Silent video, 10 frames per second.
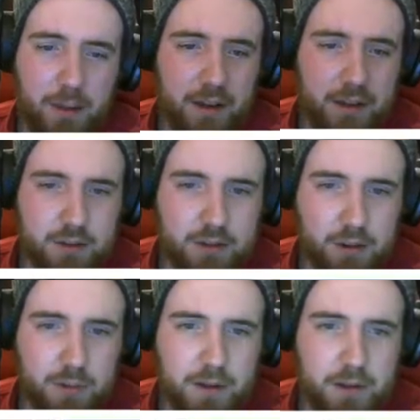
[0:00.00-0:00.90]
I that
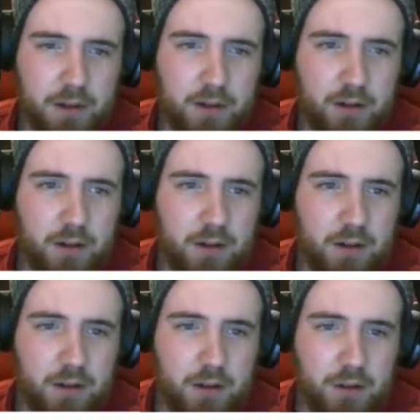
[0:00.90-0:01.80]
stupid?
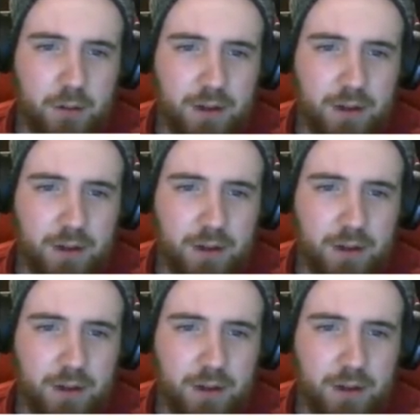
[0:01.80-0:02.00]
Do I